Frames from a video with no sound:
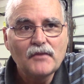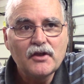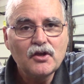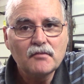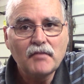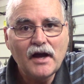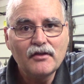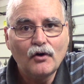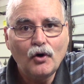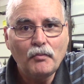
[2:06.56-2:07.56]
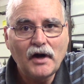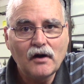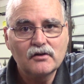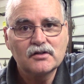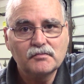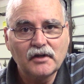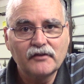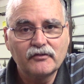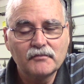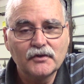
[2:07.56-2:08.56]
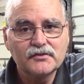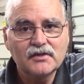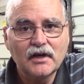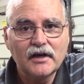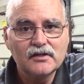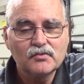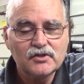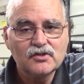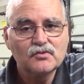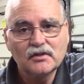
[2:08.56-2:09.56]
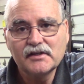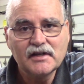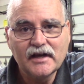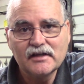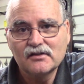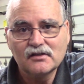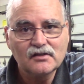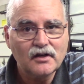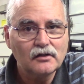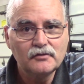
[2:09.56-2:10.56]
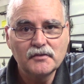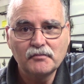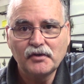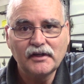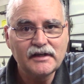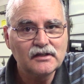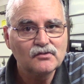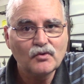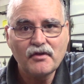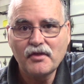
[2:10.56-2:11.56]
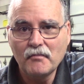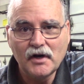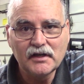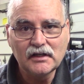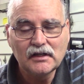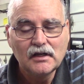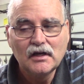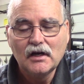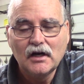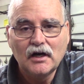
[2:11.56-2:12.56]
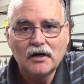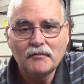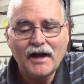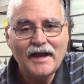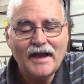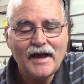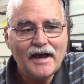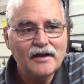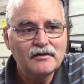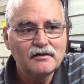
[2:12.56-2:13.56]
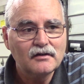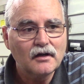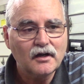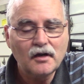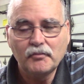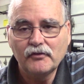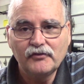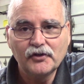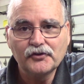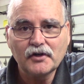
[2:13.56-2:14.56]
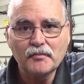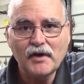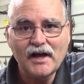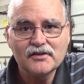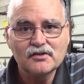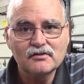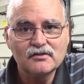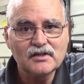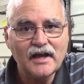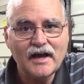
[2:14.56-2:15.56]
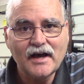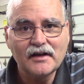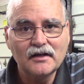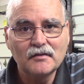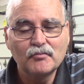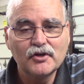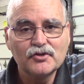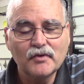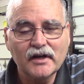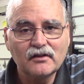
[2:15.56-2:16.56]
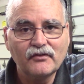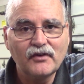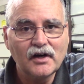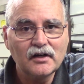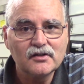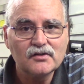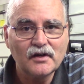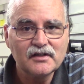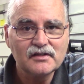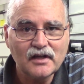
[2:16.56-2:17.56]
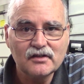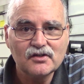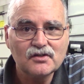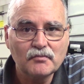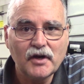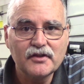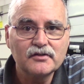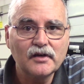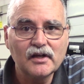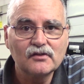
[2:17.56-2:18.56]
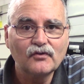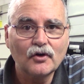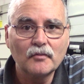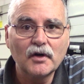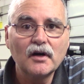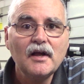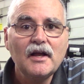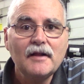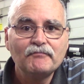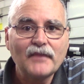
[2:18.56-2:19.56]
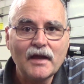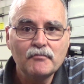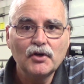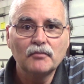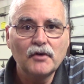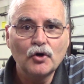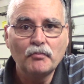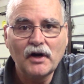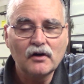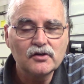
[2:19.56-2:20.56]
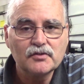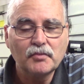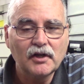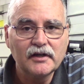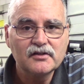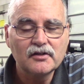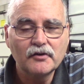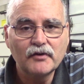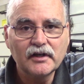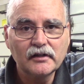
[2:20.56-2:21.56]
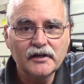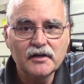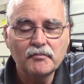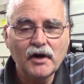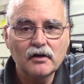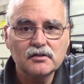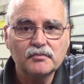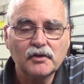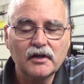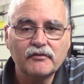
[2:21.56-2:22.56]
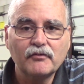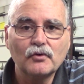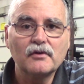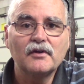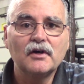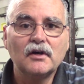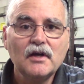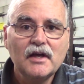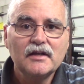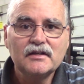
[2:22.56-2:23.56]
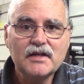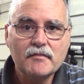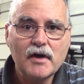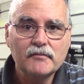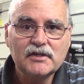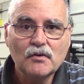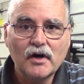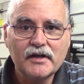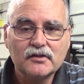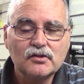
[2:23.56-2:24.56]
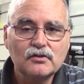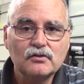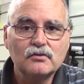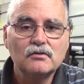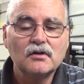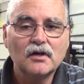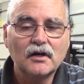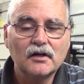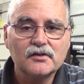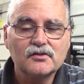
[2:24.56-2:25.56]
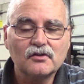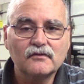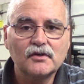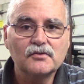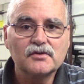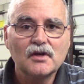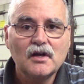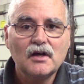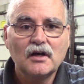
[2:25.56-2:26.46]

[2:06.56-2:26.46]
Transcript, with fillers: You can buy the whole power supply from those guys, which is really nice. It's on aluminum plates, worth the money. I had a couple of filter capacitors. I had a bridge rectifier, so I decided just to buy the transformer and build my own power supply. It's an unregulated power supply for the DMM DYN2 servos.